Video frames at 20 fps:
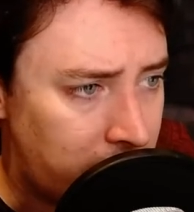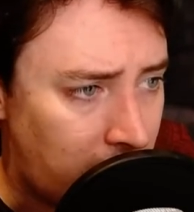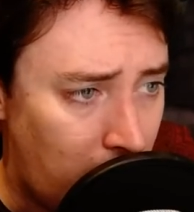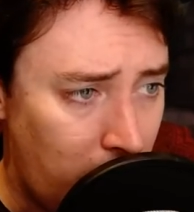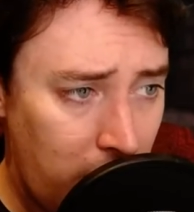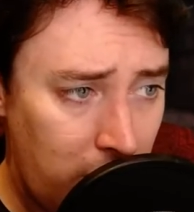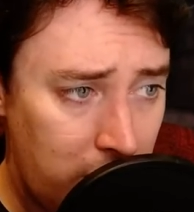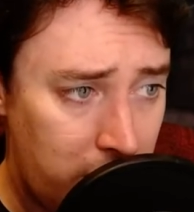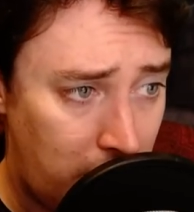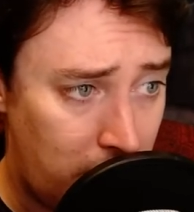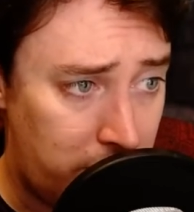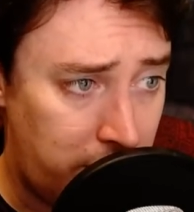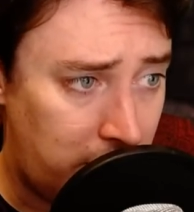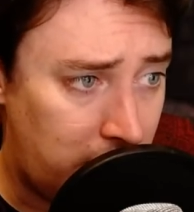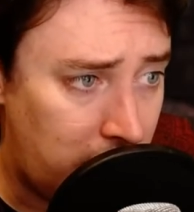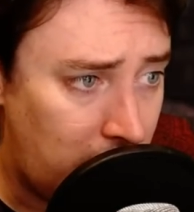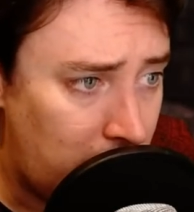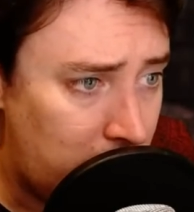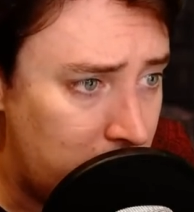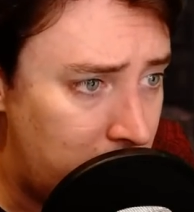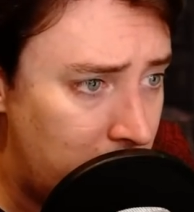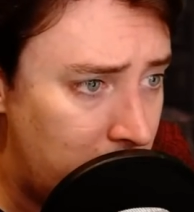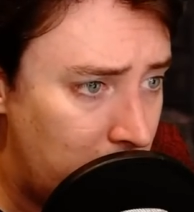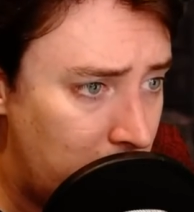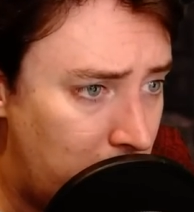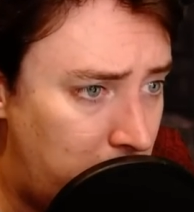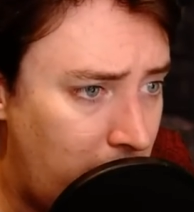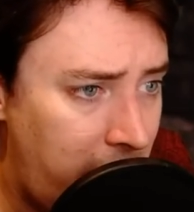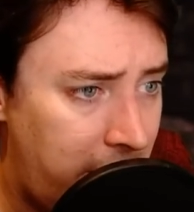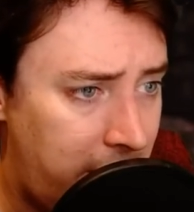I really don't think I could
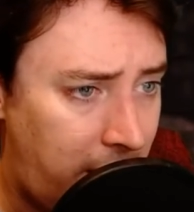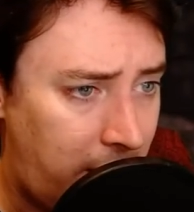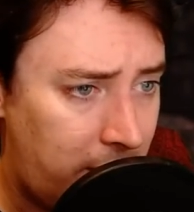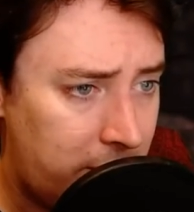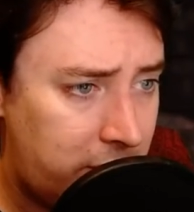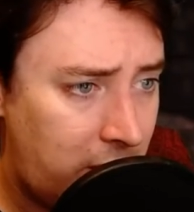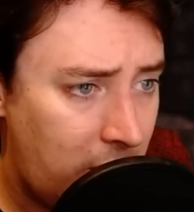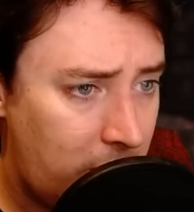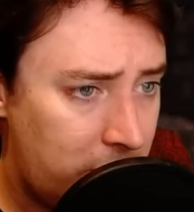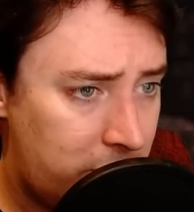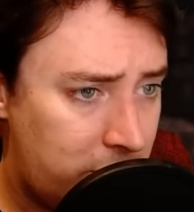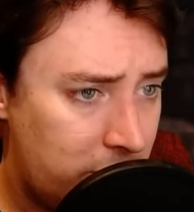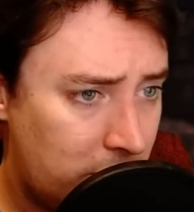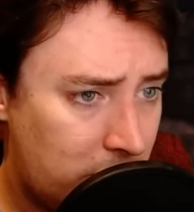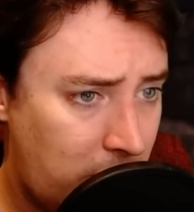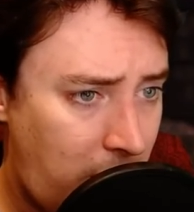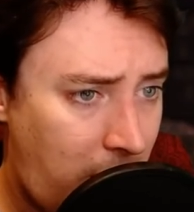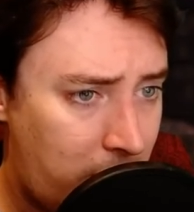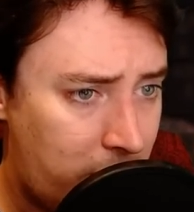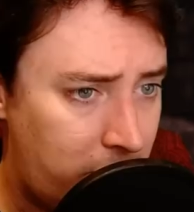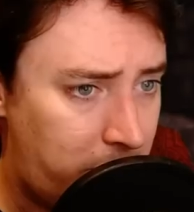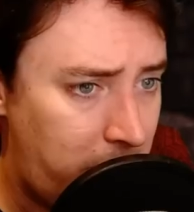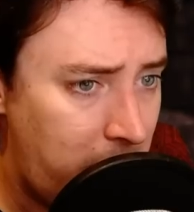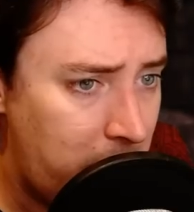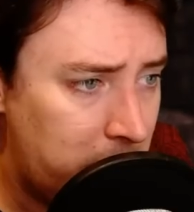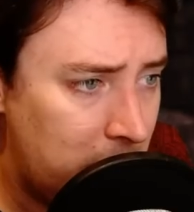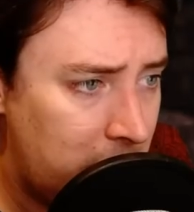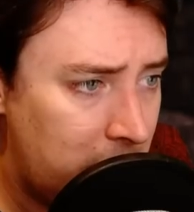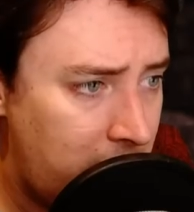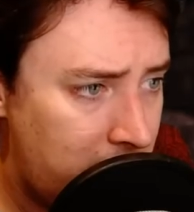bear now to go into a crowd of
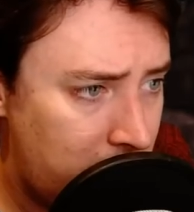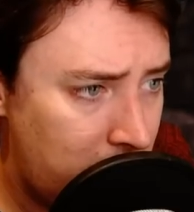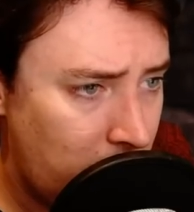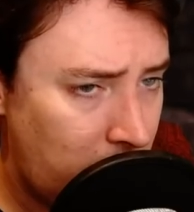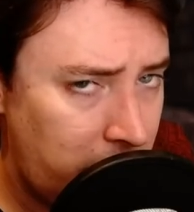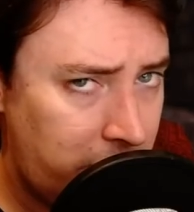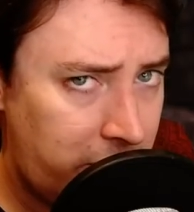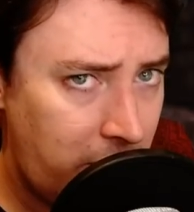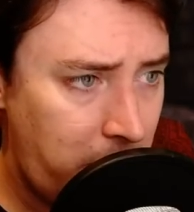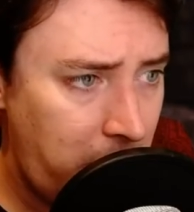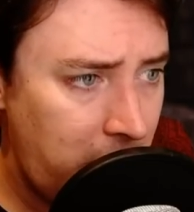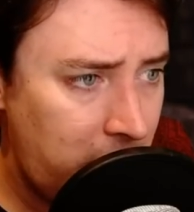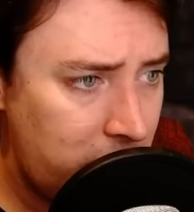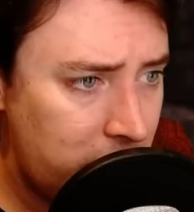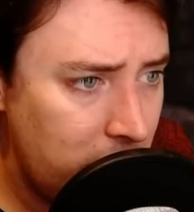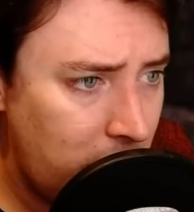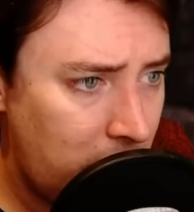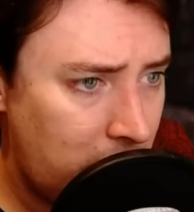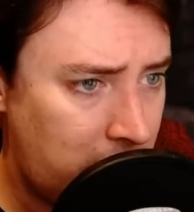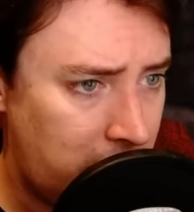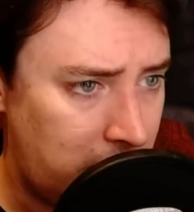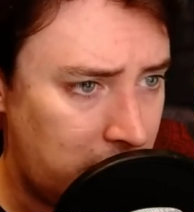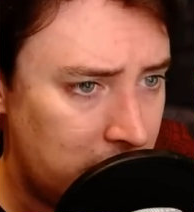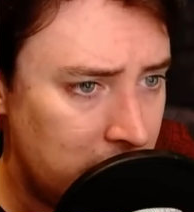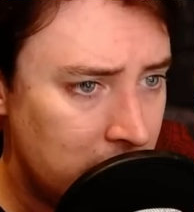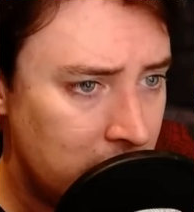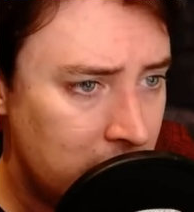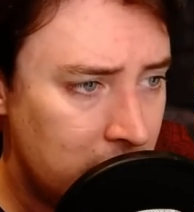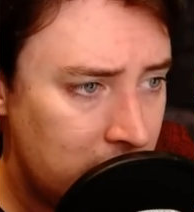people and hear the noise they make talking.